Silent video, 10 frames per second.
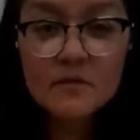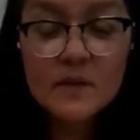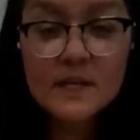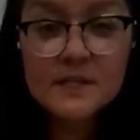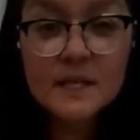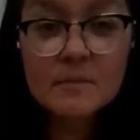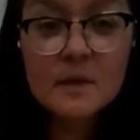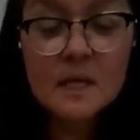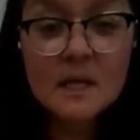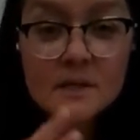facing
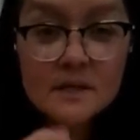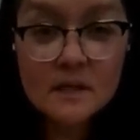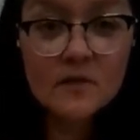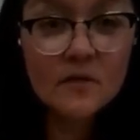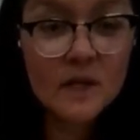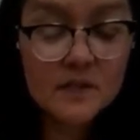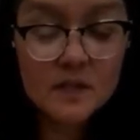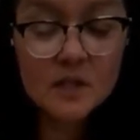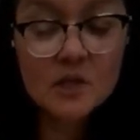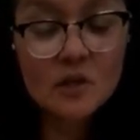me instead of
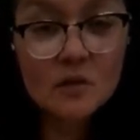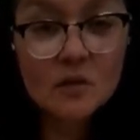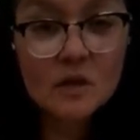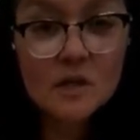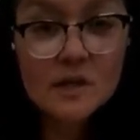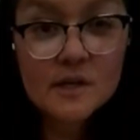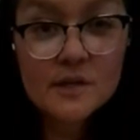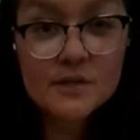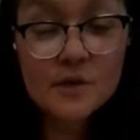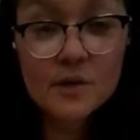facing you.
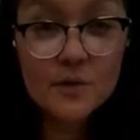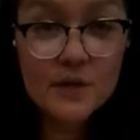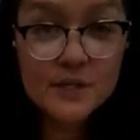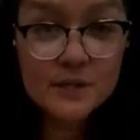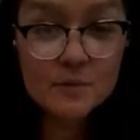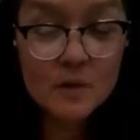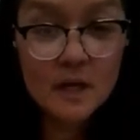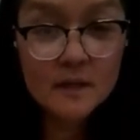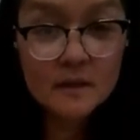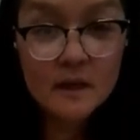So this
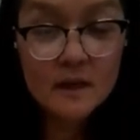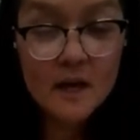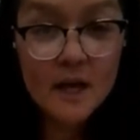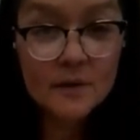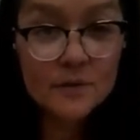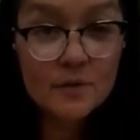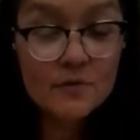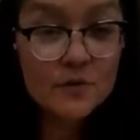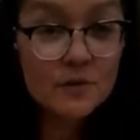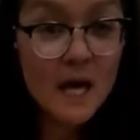one, I don't know
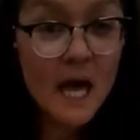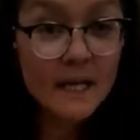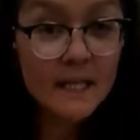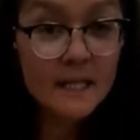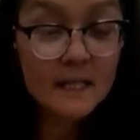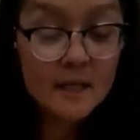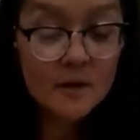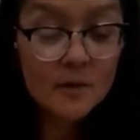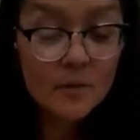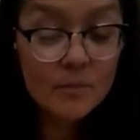if you got it,
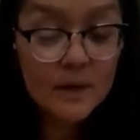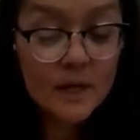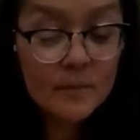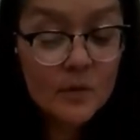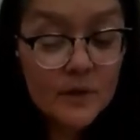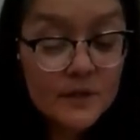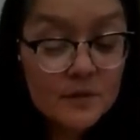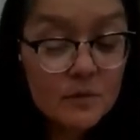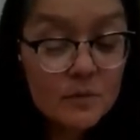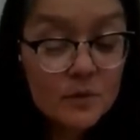but I'm going
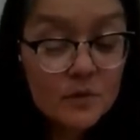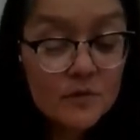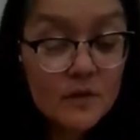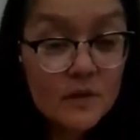to remove